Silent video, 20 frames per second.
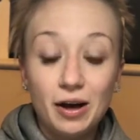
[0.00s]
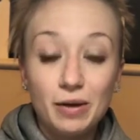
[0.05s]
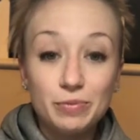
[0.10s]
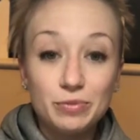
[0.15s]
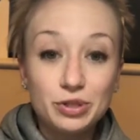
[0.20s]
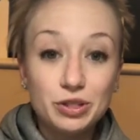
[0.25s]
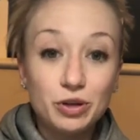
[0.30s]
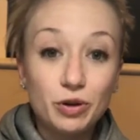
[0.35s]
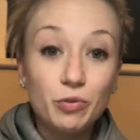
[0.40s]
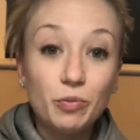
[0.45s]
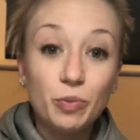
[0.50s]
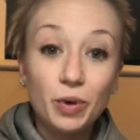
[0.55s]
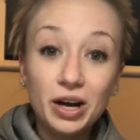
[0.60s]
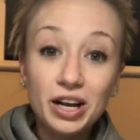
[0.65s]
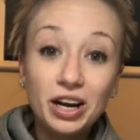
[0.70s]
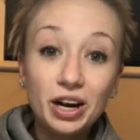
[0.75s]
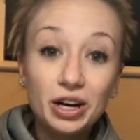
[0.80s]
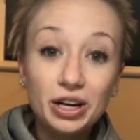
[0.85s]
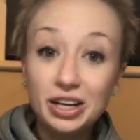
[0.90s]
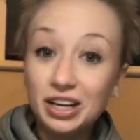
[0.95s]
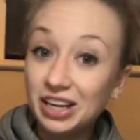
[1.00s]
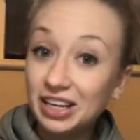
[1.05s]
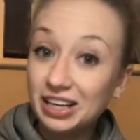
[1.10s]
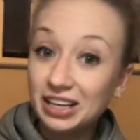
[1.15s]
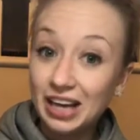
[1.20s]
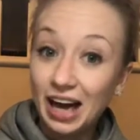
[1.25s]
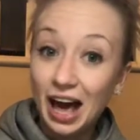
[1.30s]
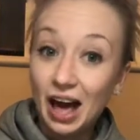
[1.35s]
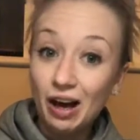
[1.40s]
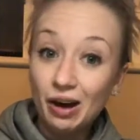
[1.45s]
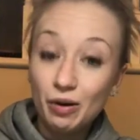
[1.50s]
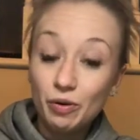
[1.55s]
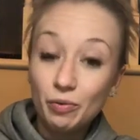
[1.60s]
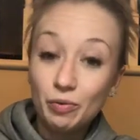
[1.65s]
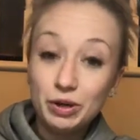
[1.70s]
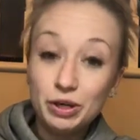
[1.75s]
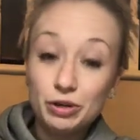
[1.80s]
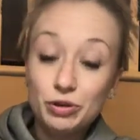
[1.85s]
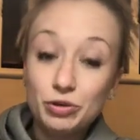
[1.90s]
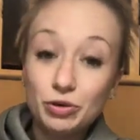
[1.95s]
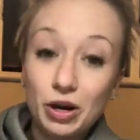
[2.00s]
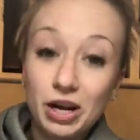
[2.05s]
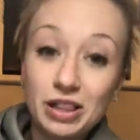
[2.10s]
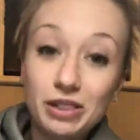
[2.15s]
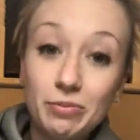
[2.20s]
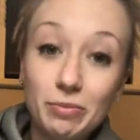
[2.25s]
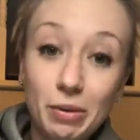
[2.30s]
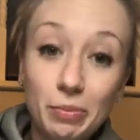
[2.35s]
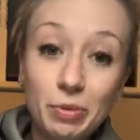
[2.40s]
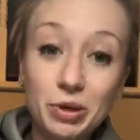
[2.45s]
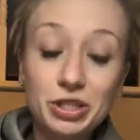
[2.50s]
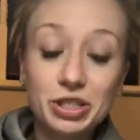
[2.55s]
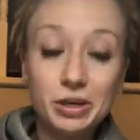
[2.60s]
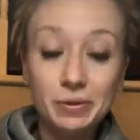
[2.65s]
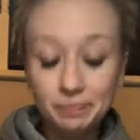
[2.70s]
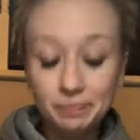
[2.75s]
So what are you going to get when you join the membership?